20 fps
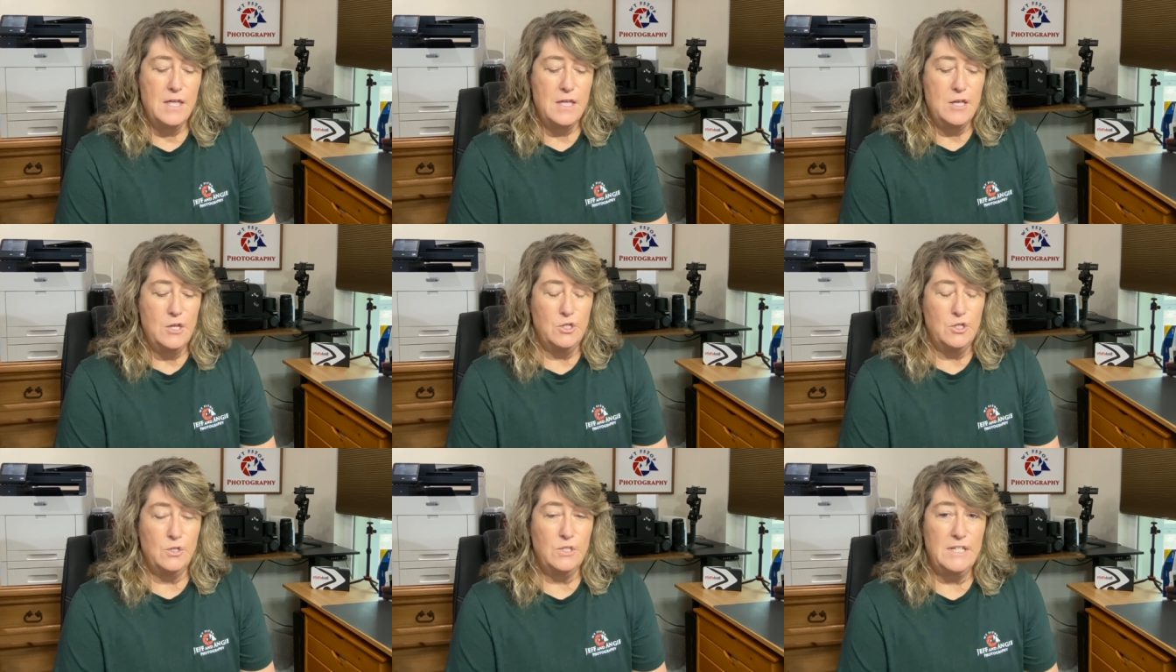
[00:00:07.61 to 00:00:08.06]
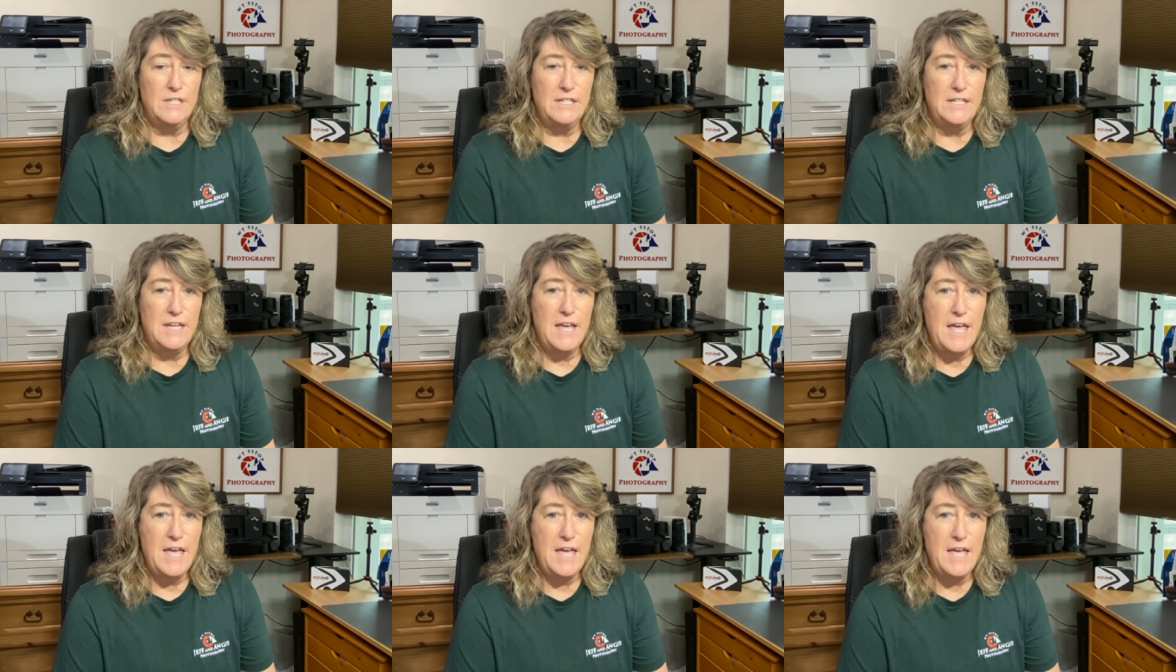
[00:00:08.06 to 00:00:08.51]
So,
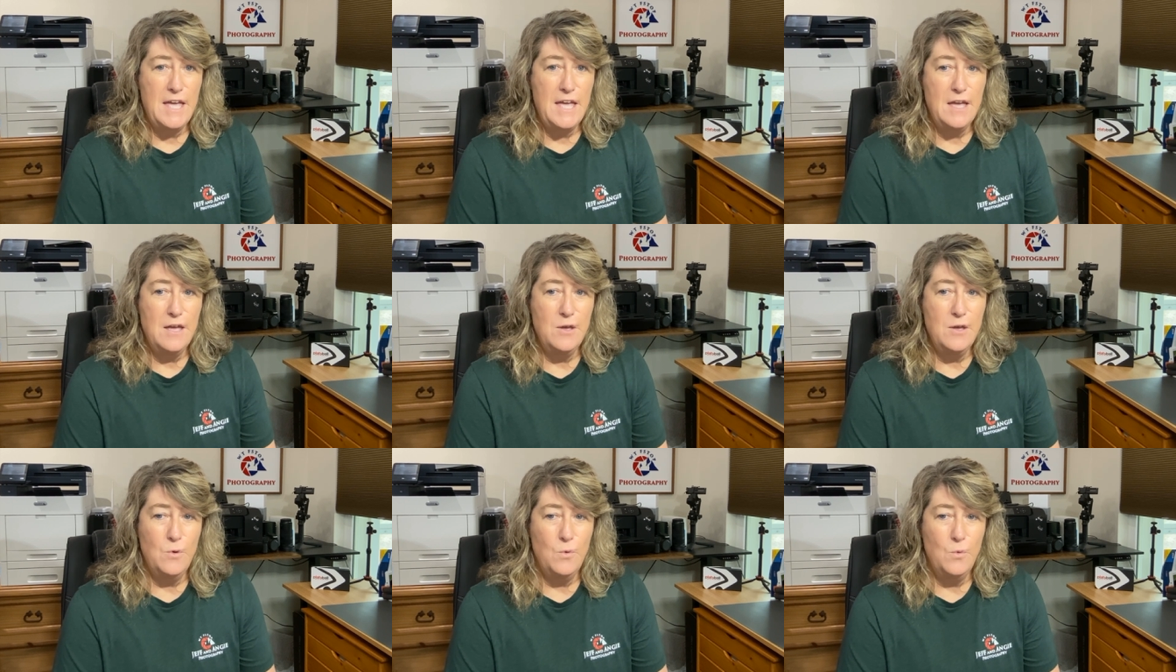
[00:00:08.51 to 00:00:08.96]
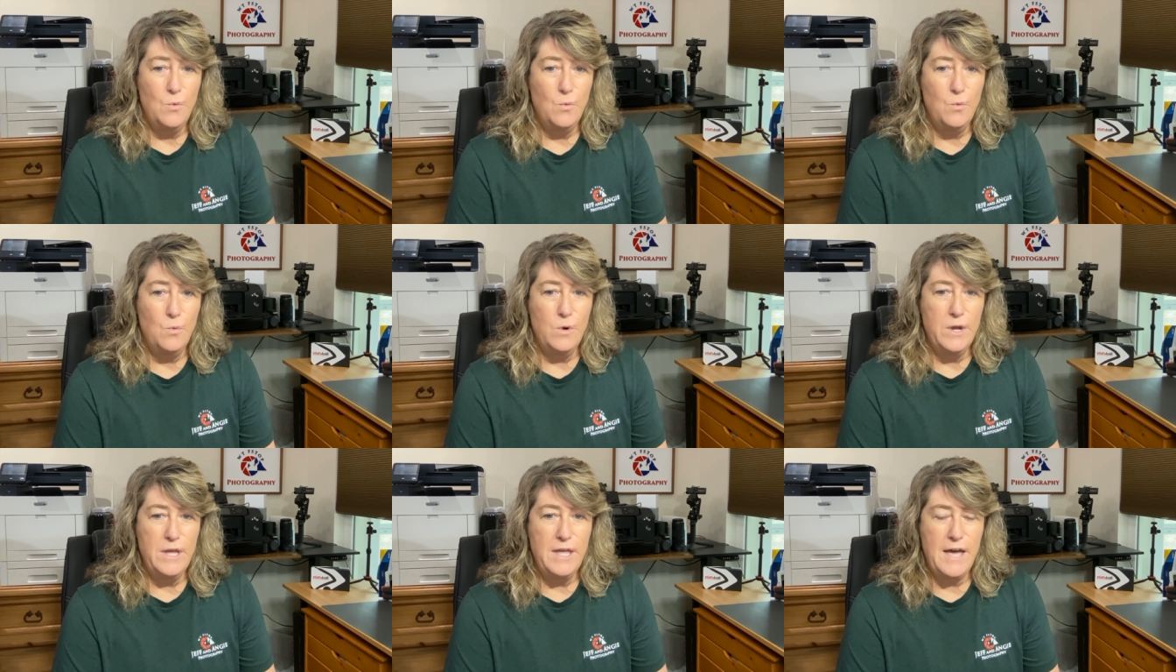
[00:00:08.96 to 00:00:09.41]
today
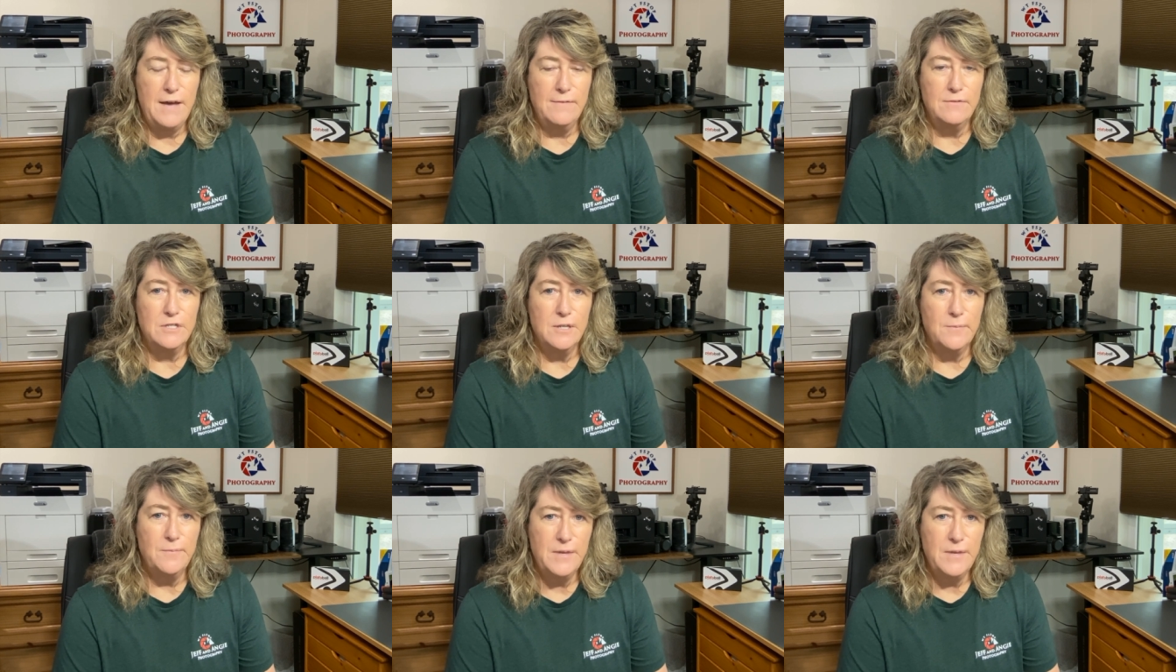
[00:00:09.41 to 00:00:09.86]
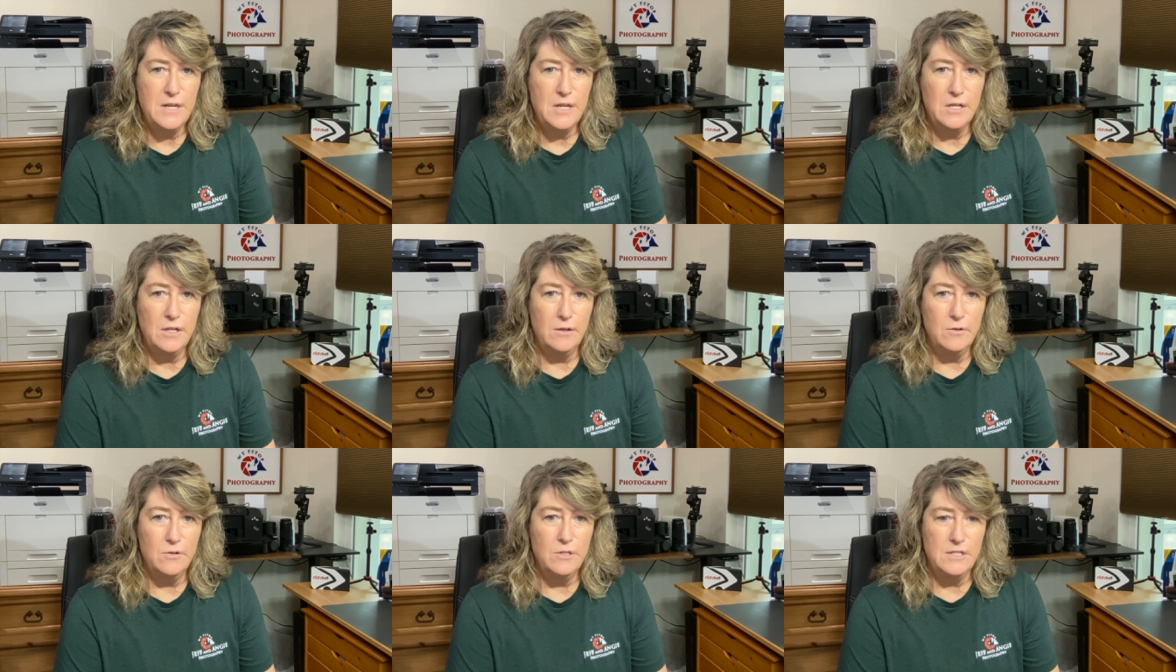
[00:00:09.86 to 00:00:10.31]
we have something a
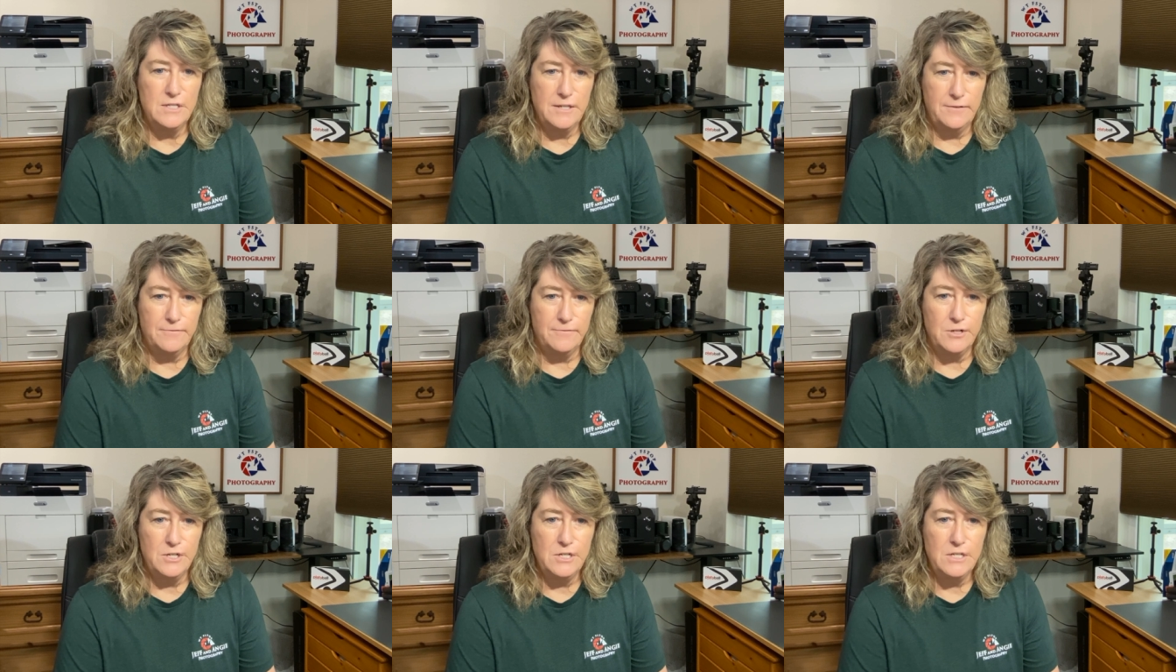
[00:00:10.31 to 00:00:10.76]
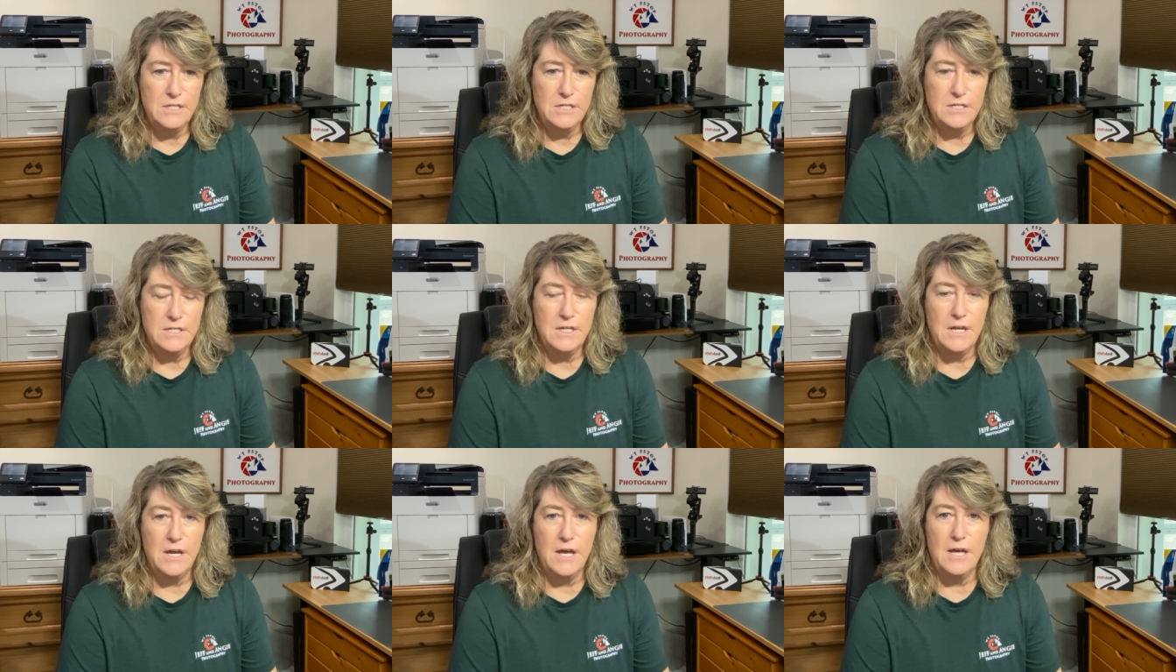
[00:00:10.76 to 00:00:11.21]
little
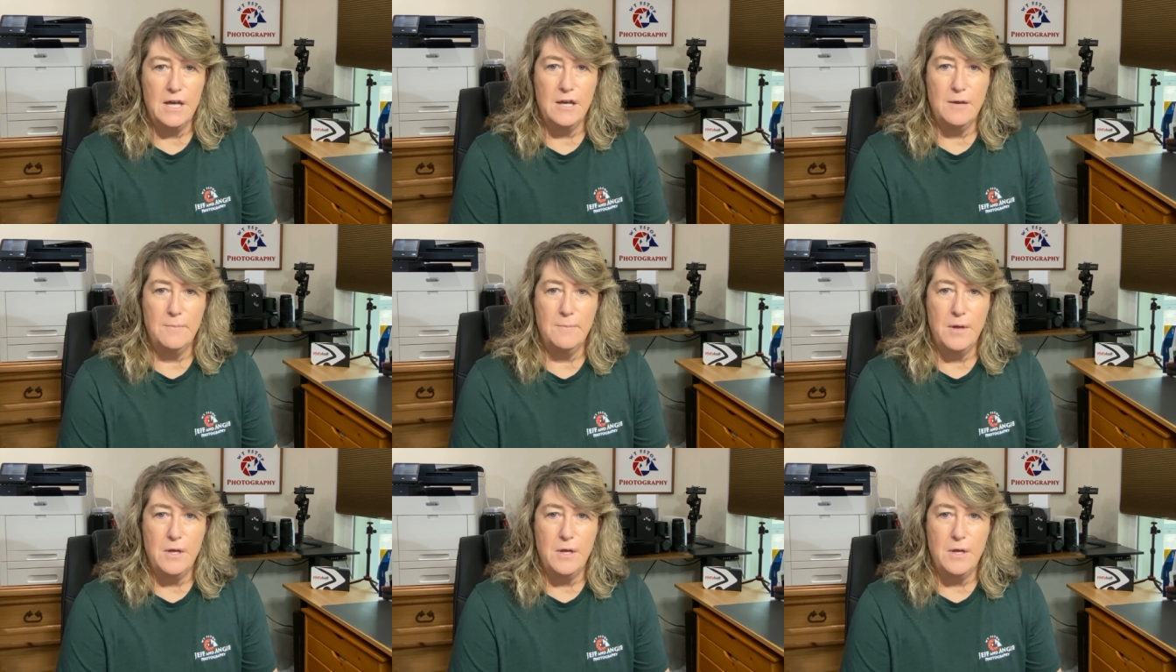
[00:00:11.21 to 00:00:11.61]
different. Um,